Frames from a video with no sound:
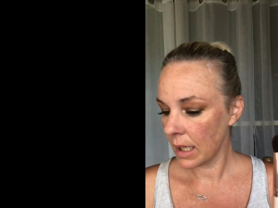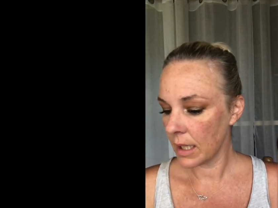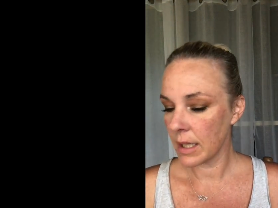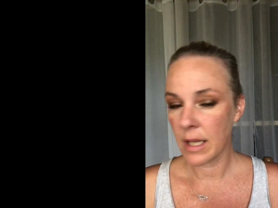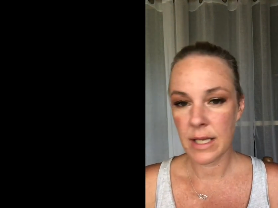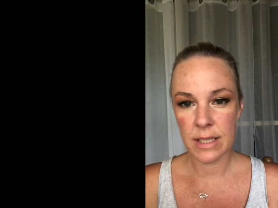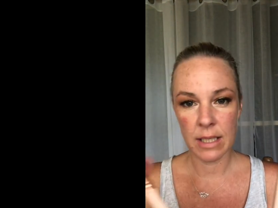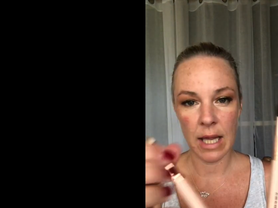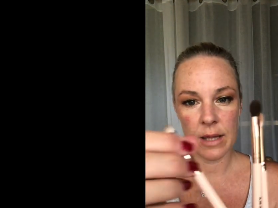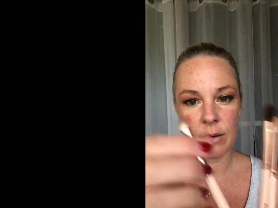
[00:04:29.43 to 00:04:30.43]
And then there's
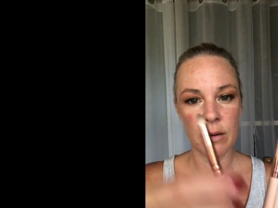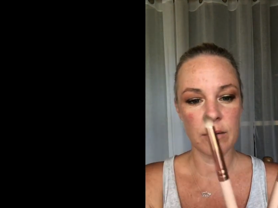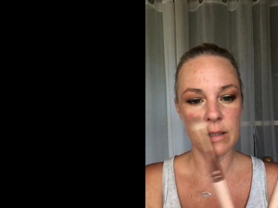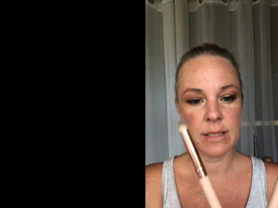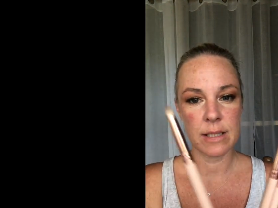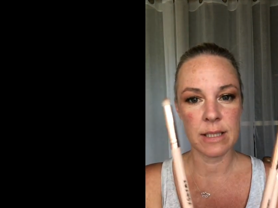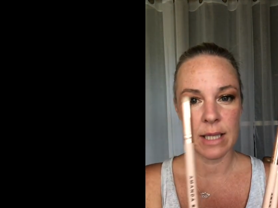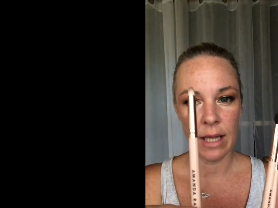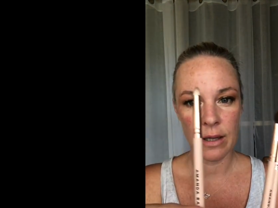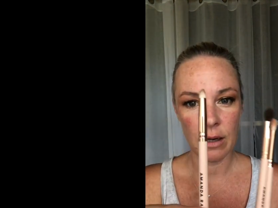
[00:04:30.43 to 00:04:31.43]
another, this is
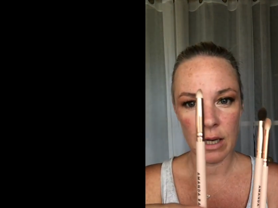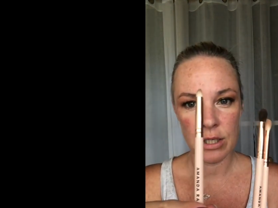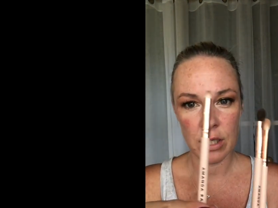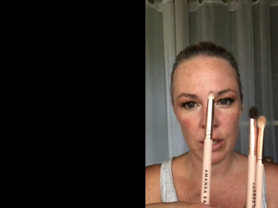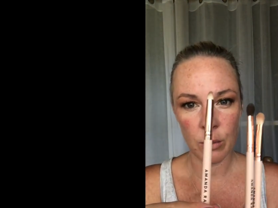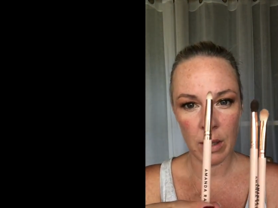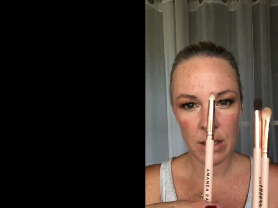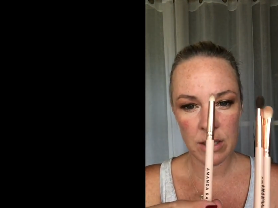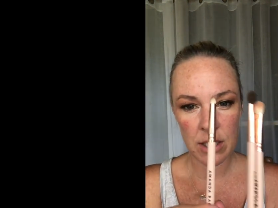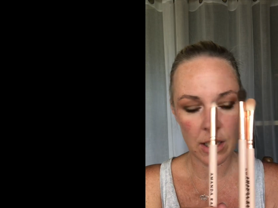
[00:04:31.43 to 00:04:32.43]
the other eyeshadow
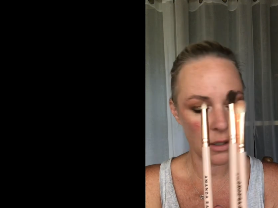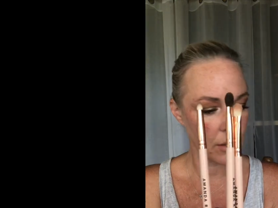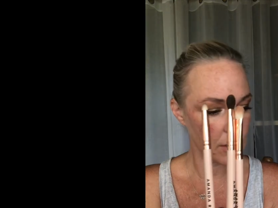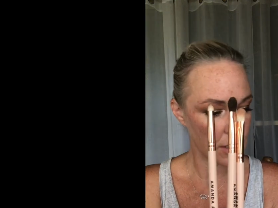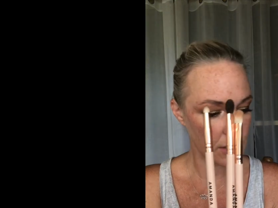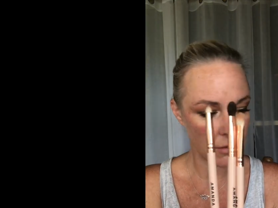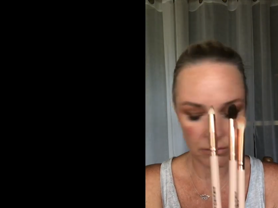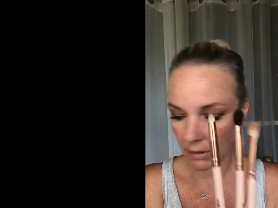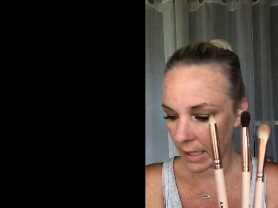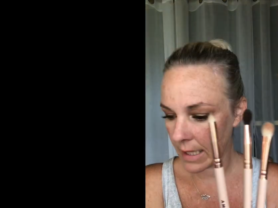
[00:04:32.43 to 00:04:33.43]
one, so you get those
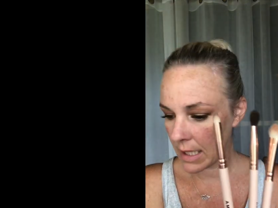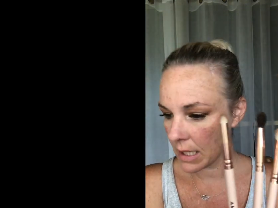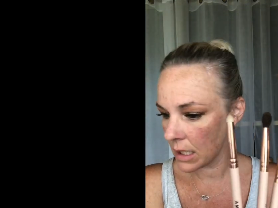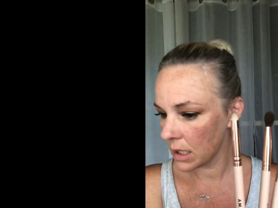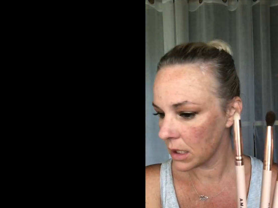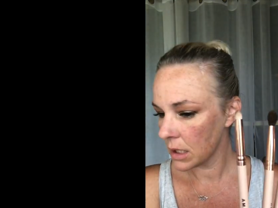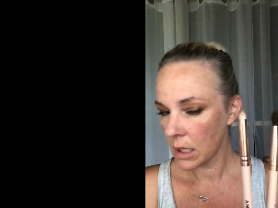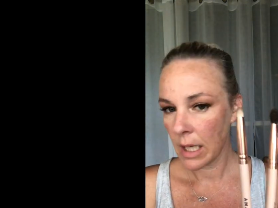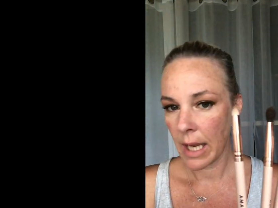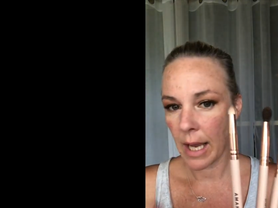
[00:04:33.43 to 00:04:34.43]
3.
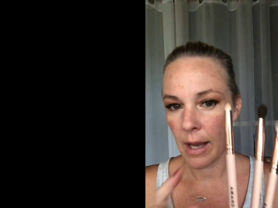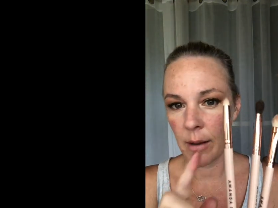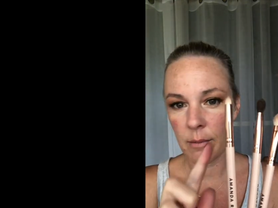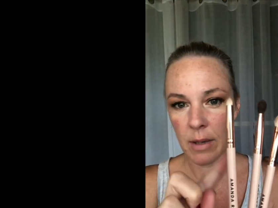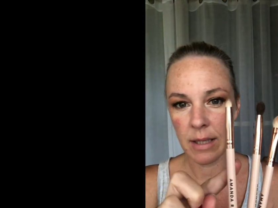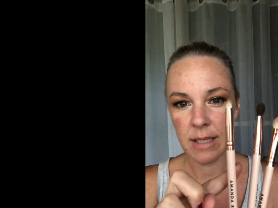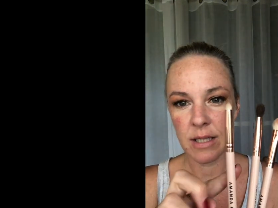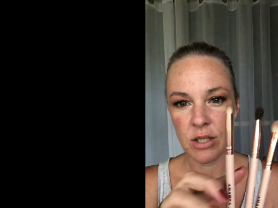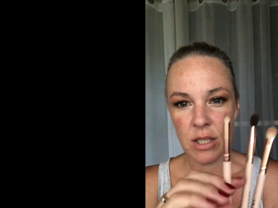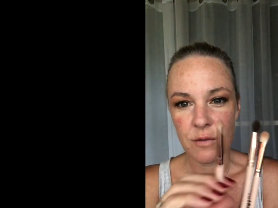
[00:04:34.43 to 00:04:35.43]
And
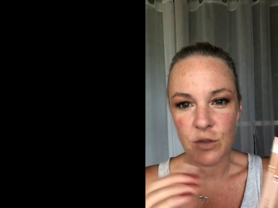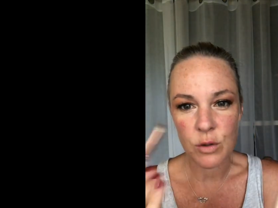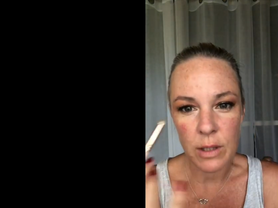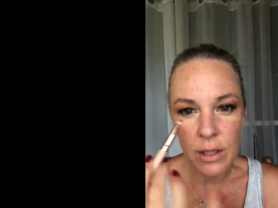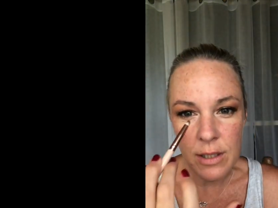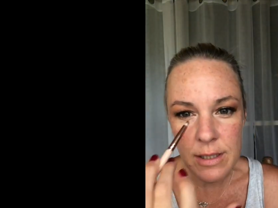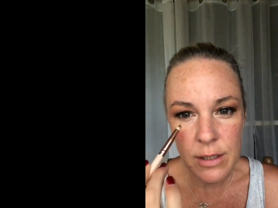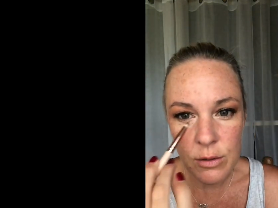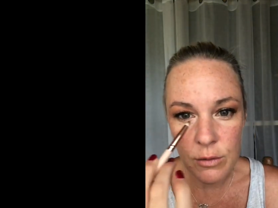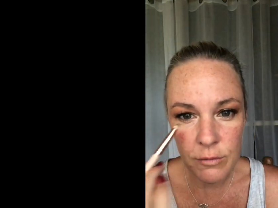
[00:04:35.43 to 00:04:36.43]
this is just for doing those
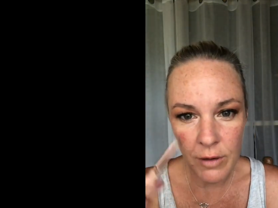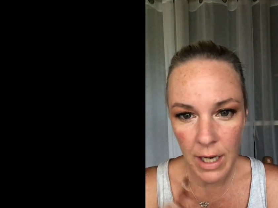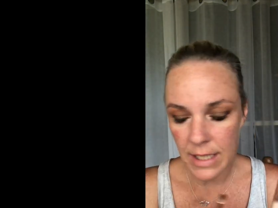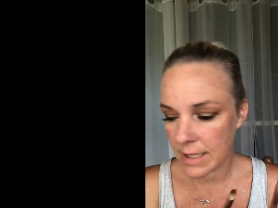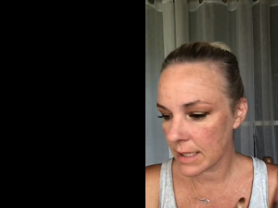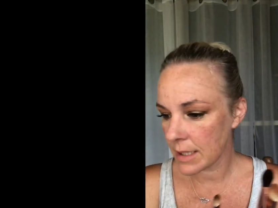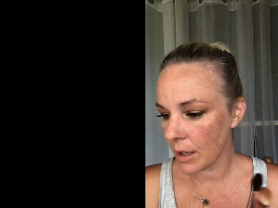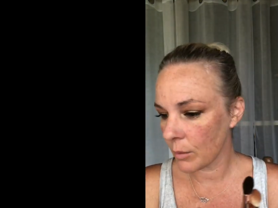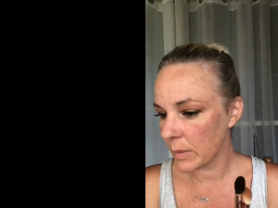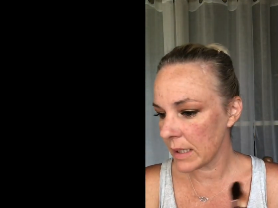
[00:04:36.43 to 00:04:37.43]
little fine
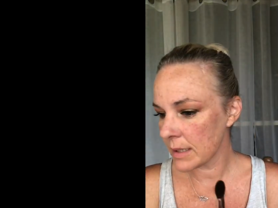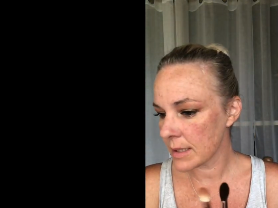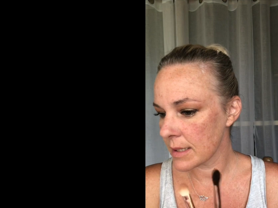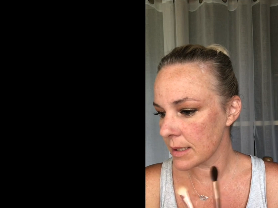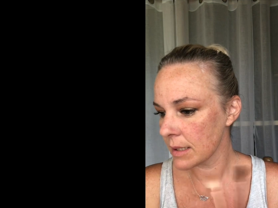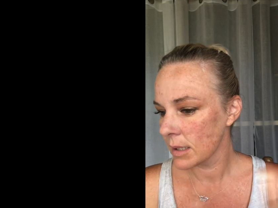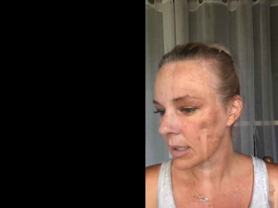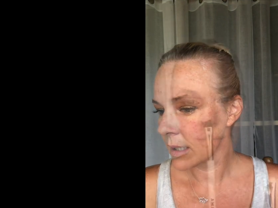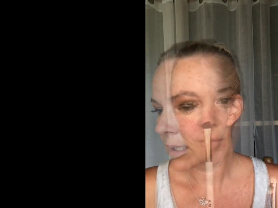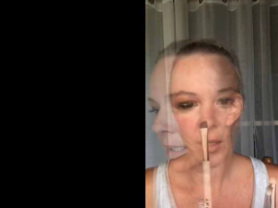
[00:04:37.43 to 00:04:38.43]
detail bits.
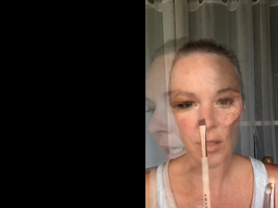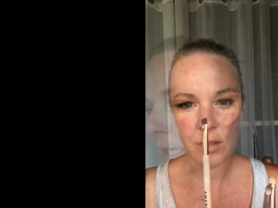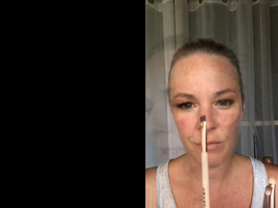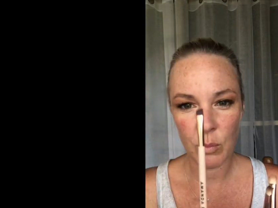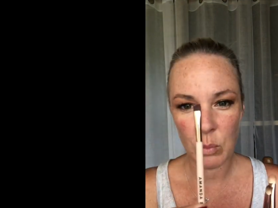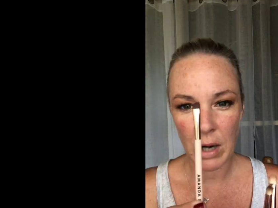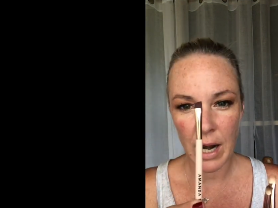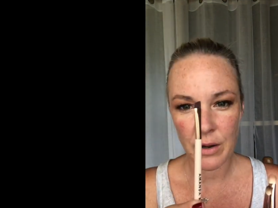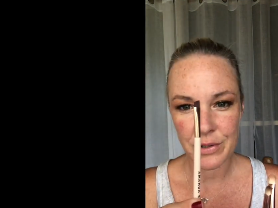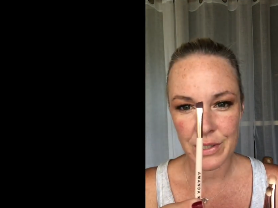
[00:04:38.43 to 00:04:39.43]
I use for
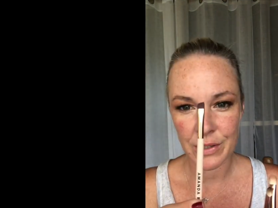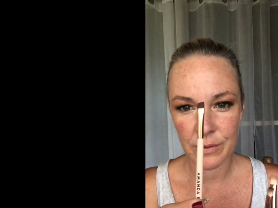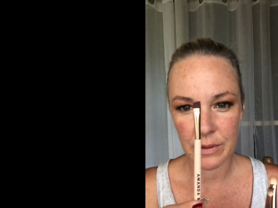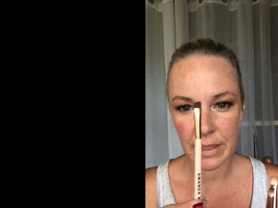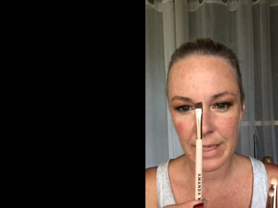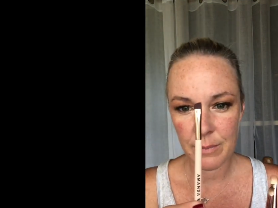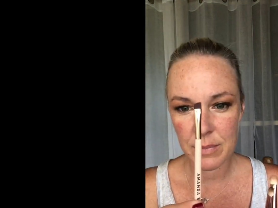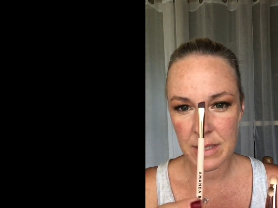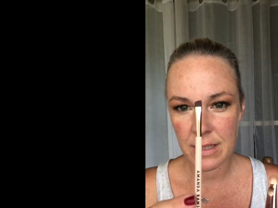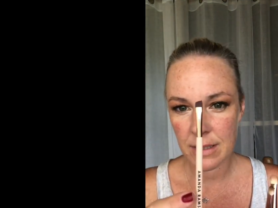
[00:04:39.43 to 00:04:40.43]
brows and
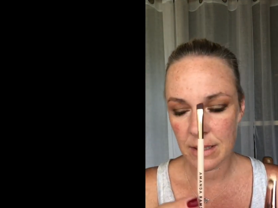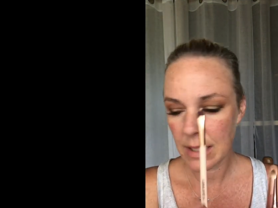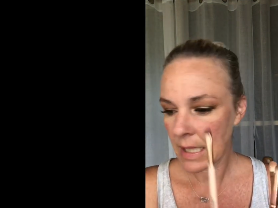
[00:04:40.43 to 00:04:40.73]
lips.